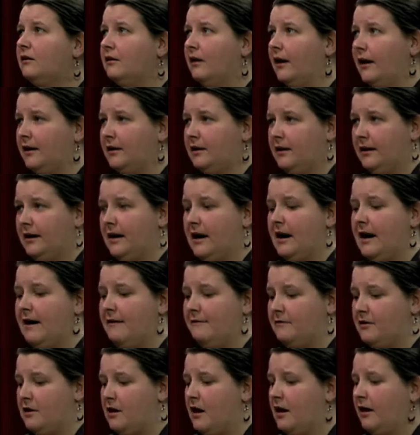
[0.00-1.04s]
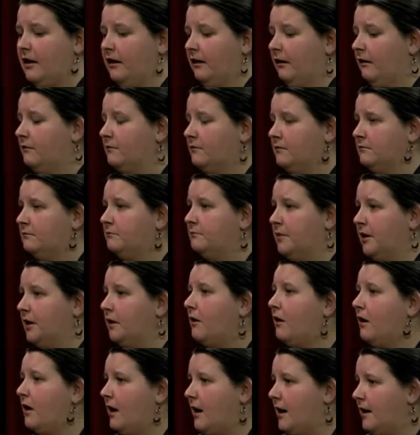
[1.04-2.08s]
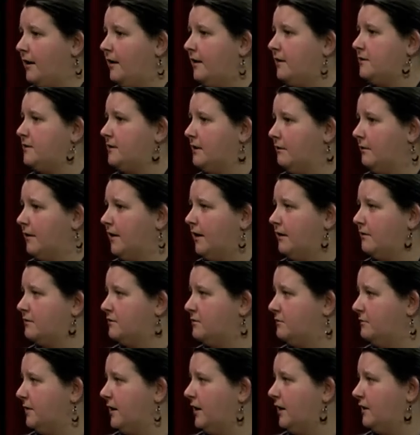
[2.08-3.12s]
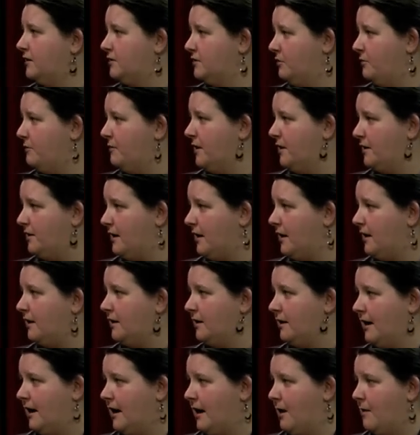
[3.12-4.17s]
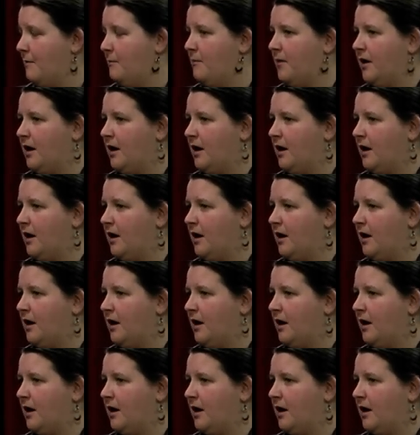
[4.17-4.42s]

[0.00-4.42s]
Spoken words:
Luckily, I have not been caught at a town council meeting until midnight yet,